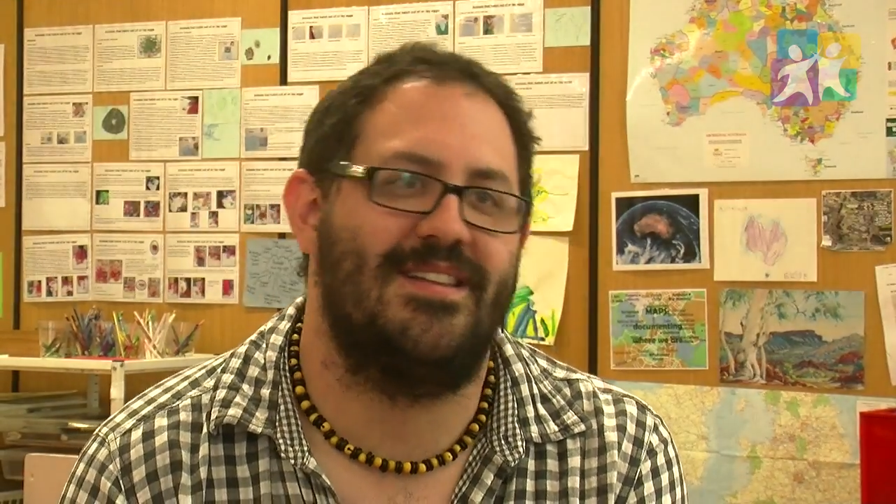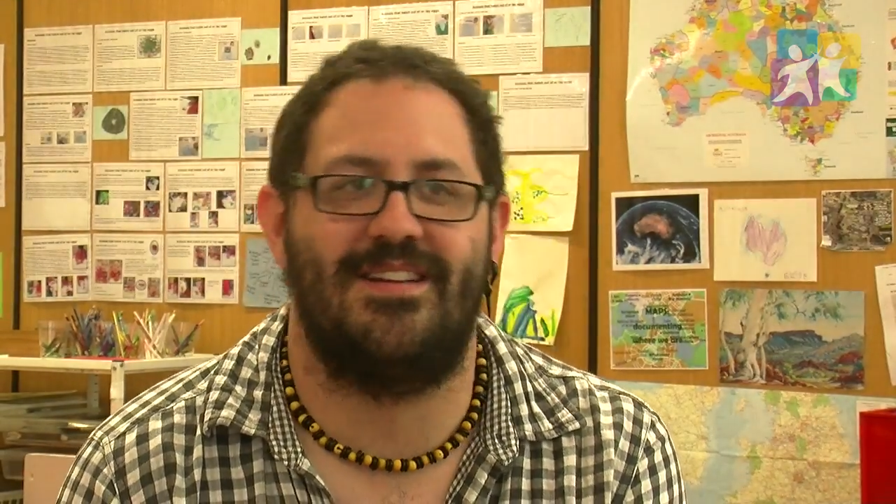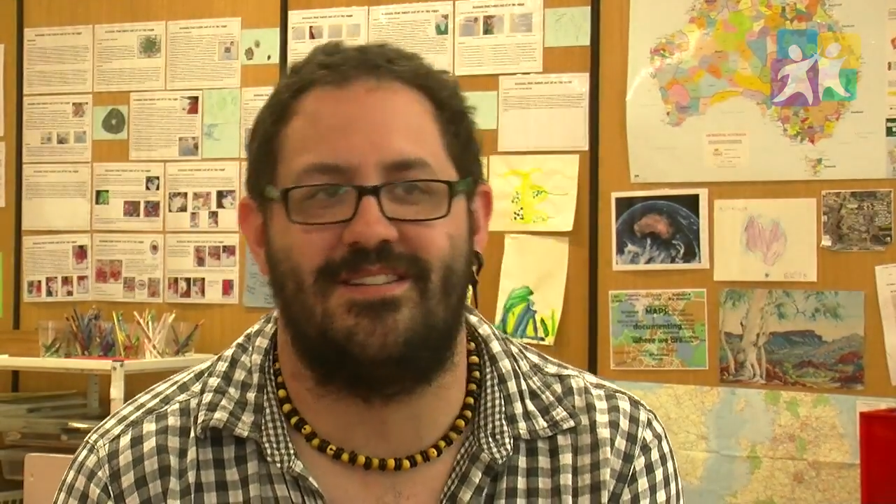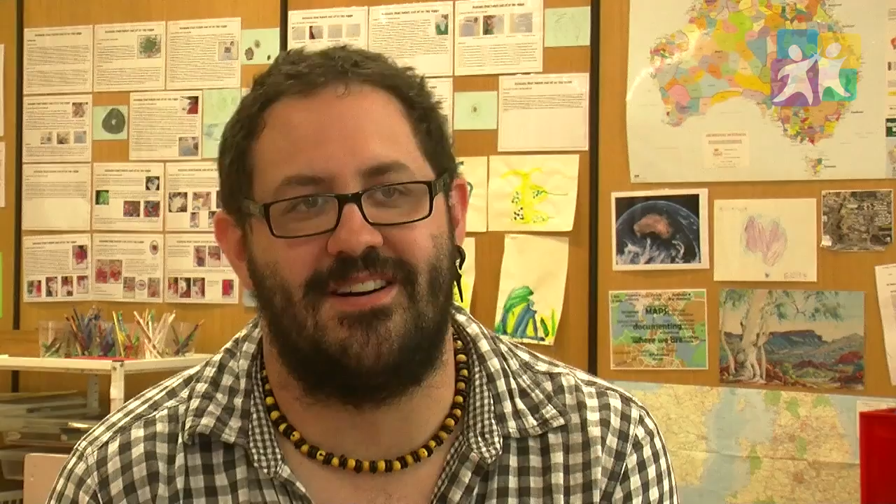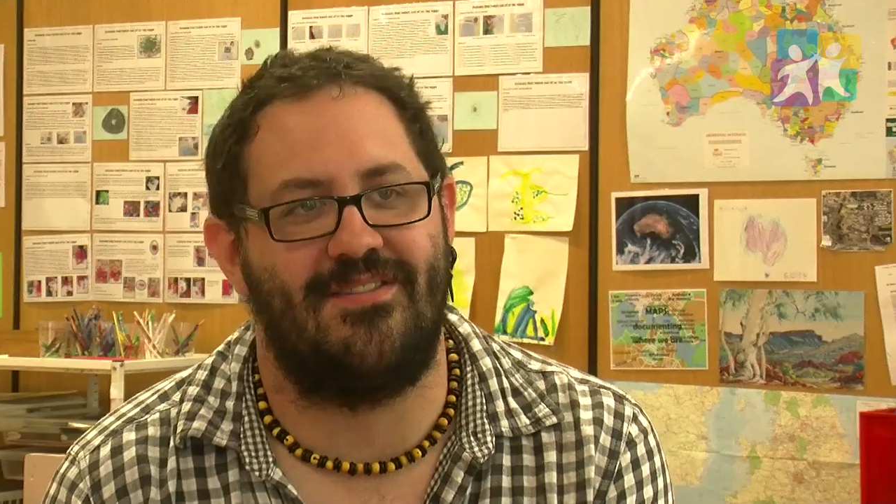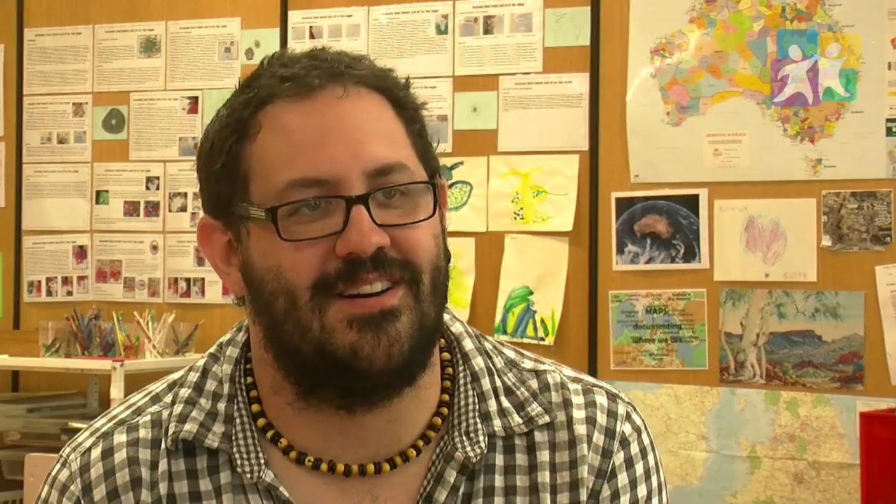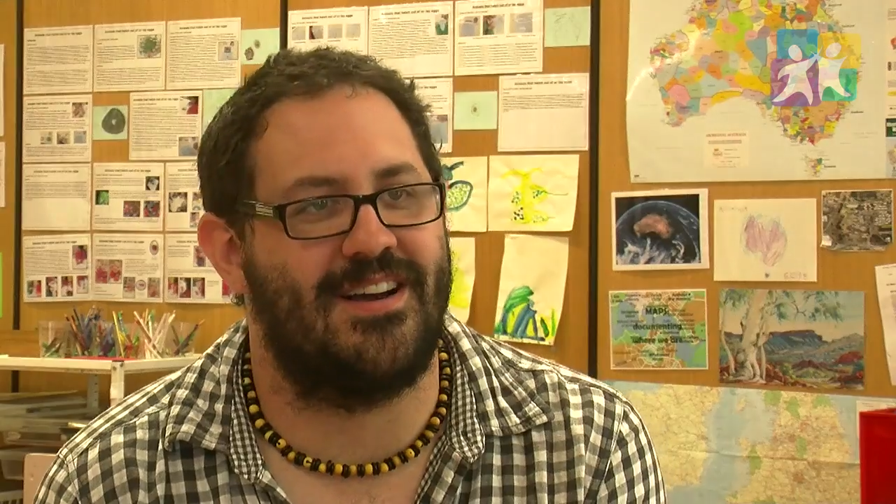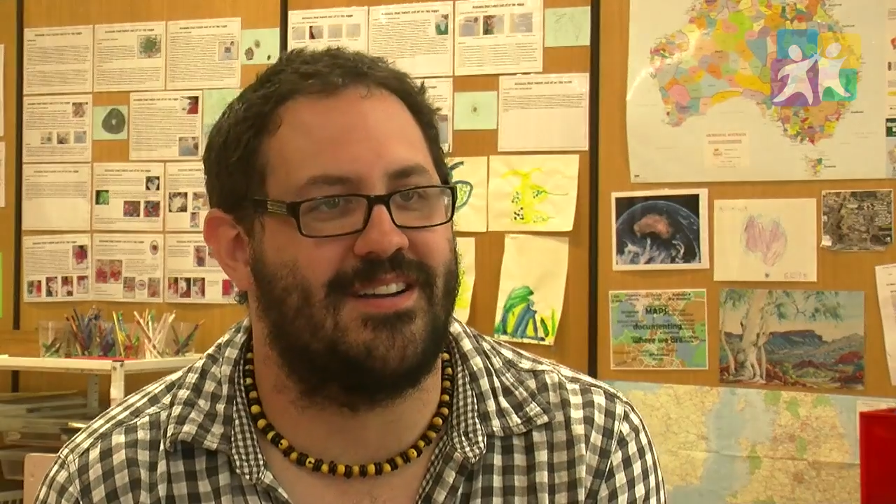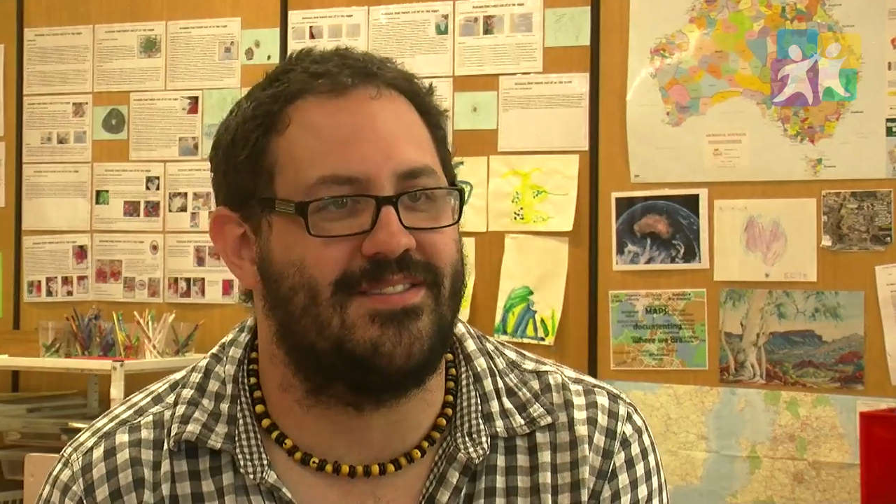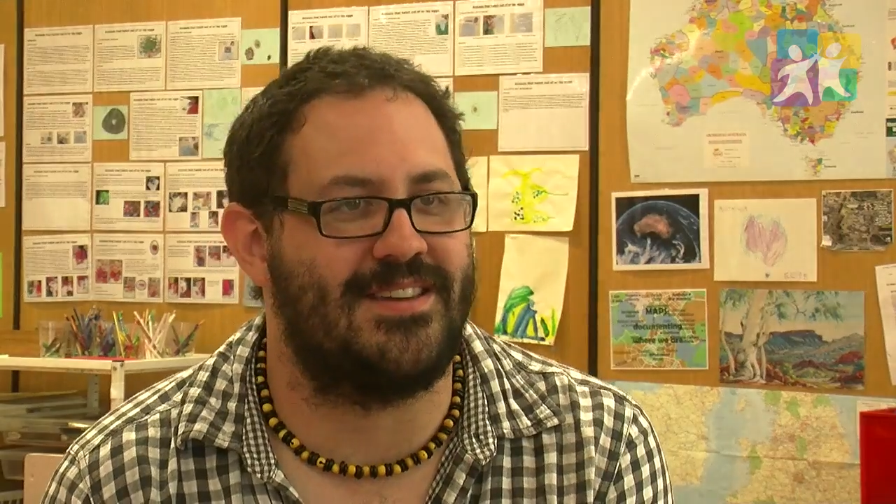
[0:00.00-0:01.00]
the dot
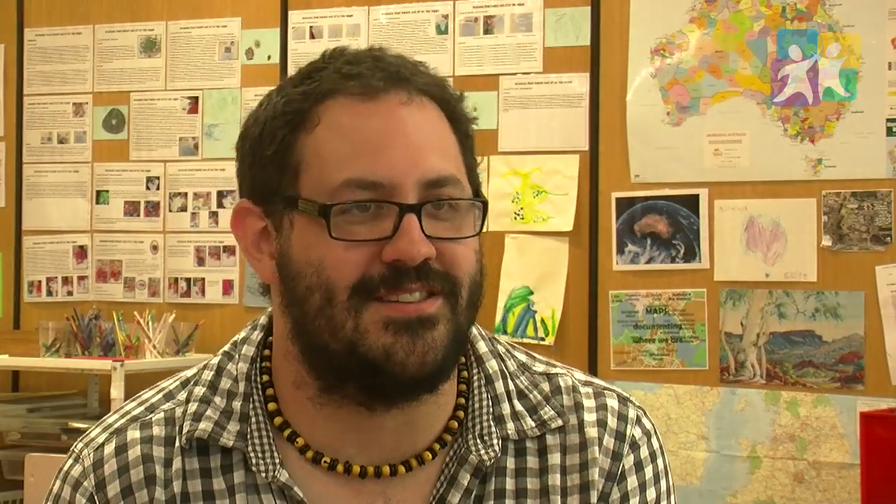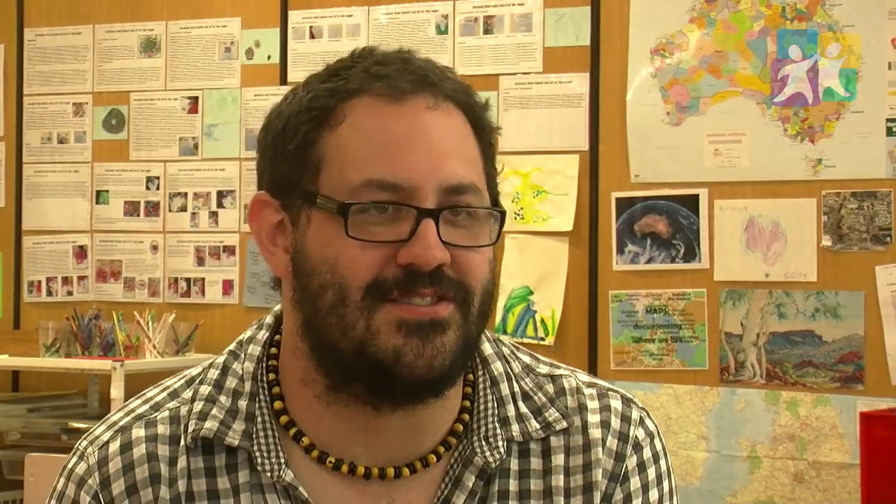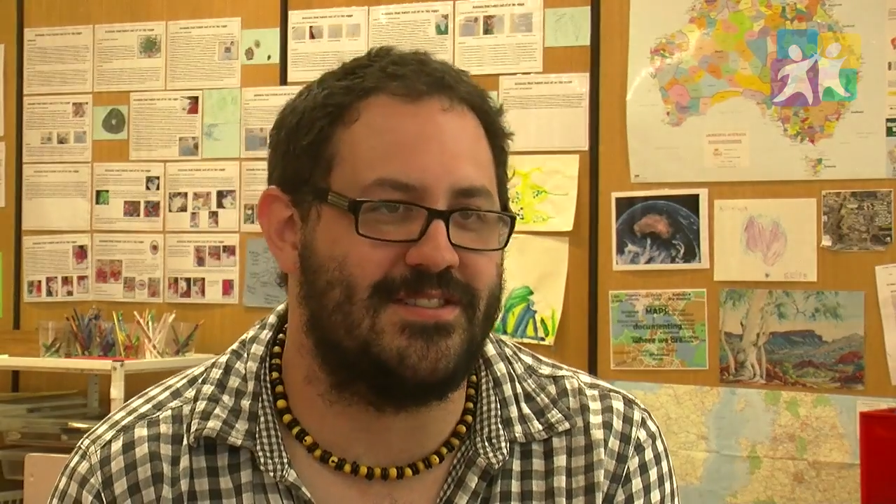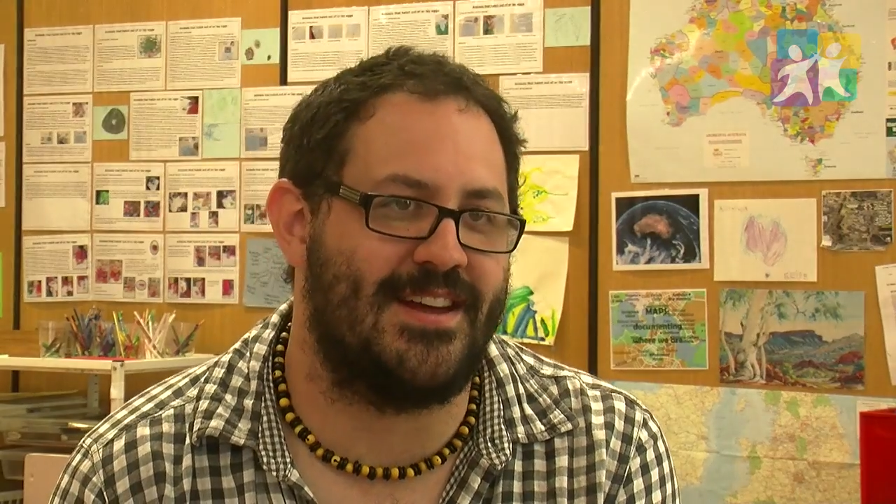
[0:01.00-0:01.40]
work of Central